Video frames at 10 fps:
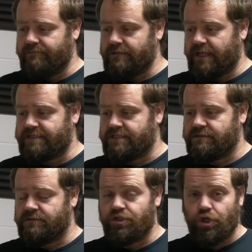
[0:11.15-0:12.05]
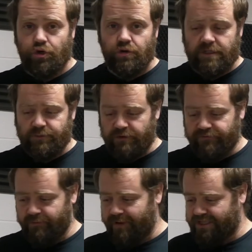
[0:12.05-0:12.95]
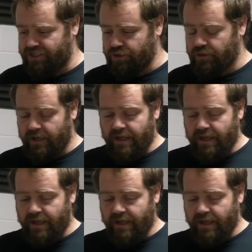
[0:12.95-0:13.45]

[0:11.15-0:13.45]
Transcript: lesson two as well from the Maggio.